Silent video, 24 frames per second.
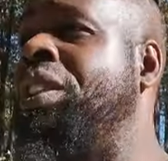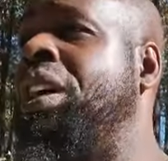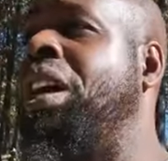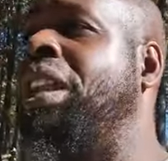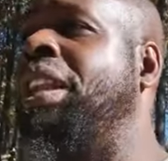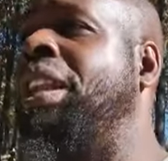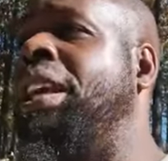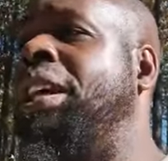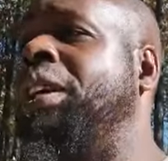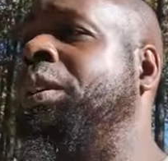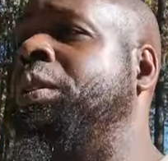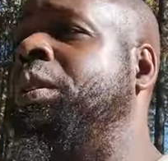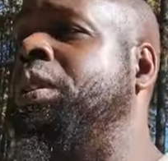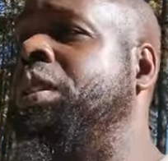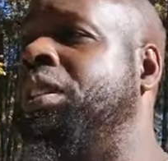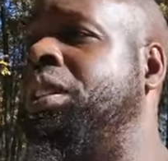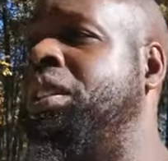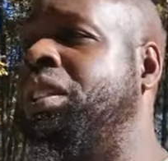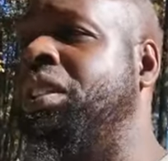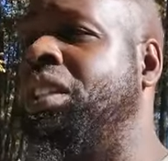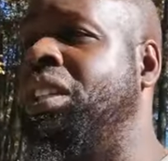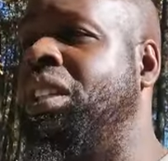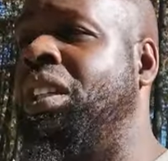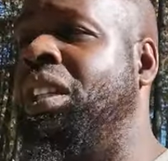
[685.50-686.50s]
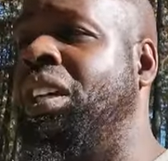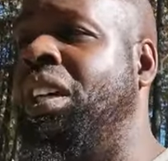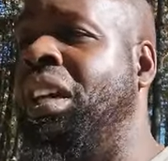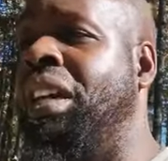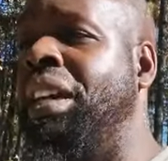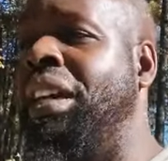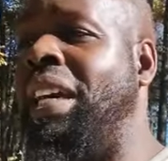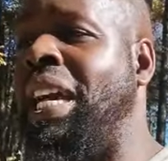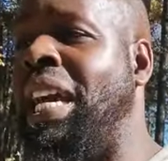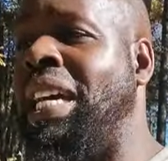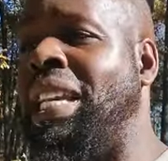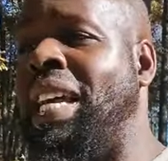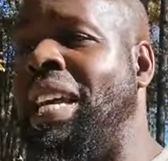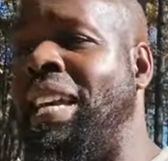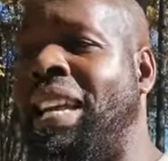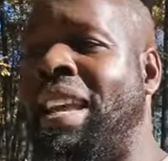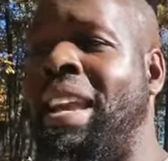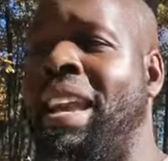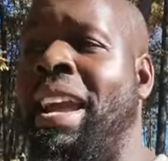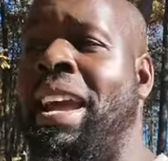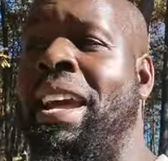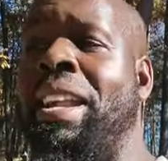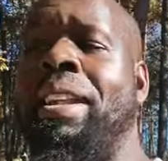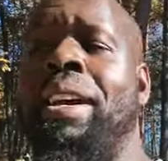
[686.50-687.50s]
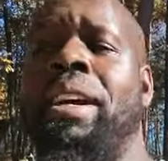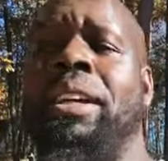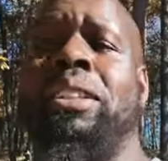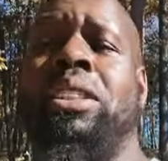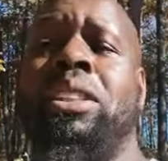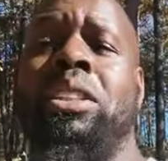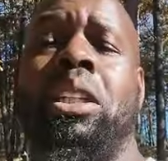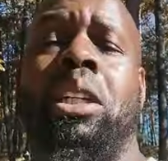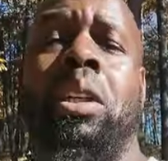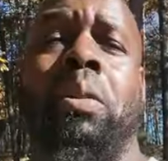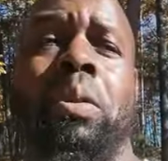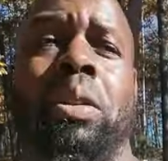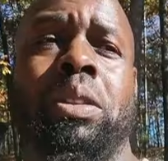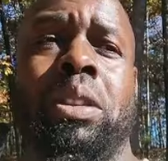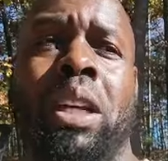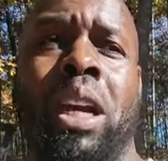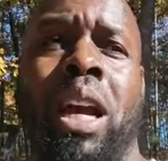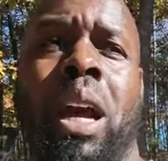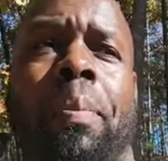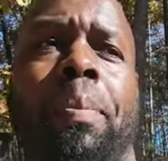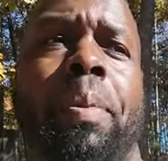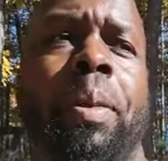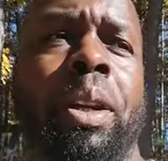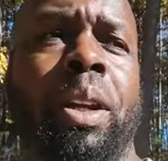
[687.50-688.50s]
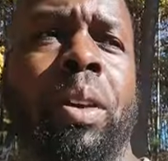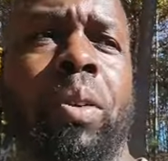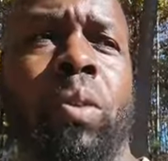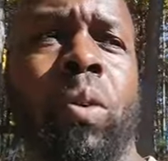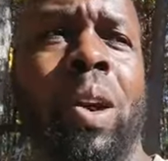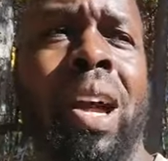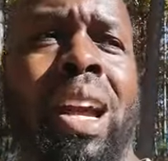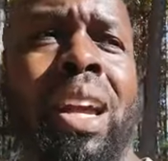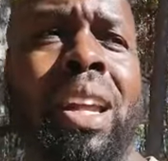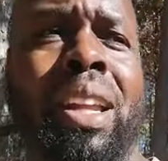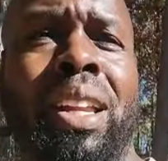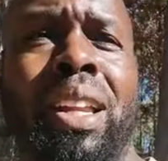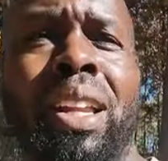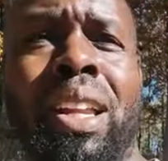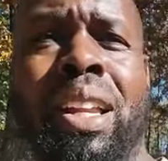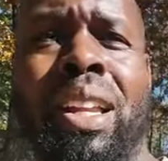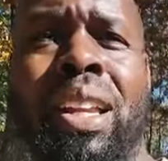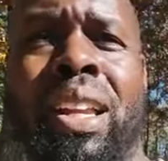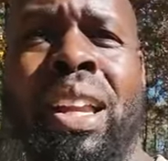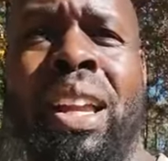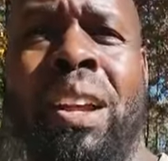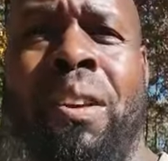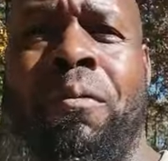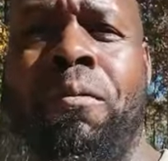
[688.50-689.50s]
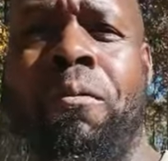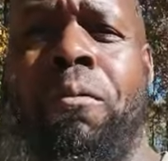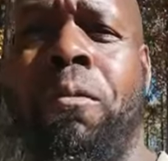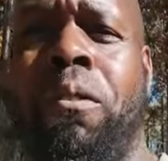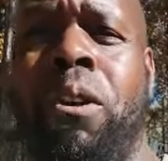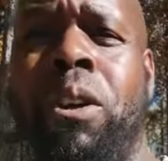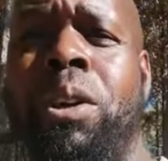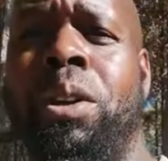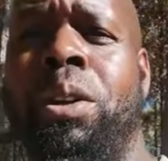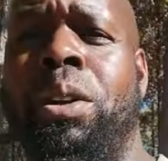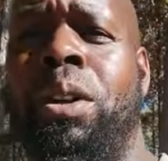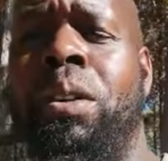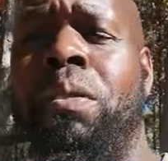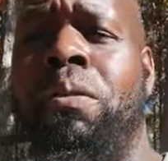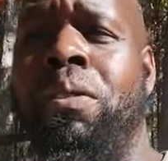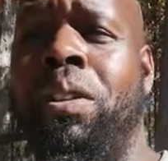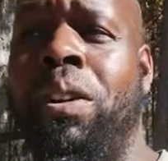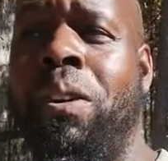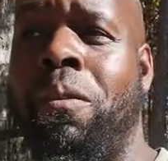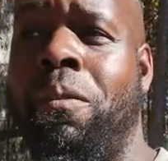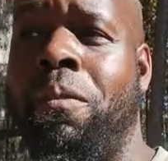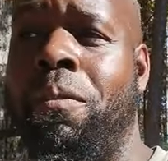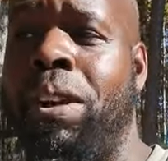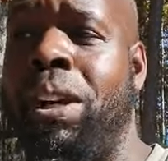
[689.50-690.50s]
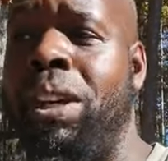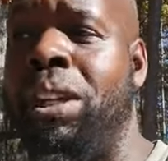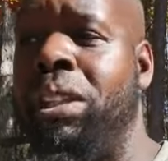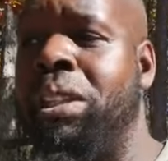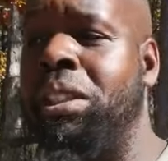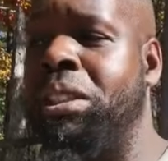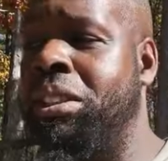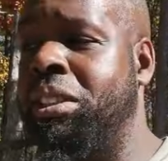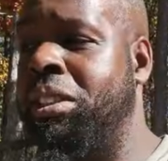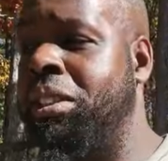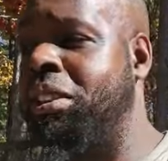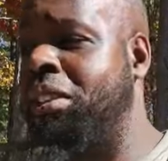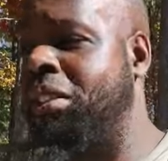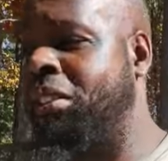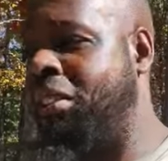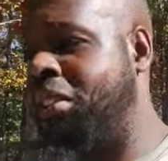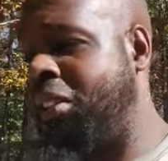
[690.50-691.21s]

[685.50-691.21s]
that language and they cannot see what's happening right in front of their face.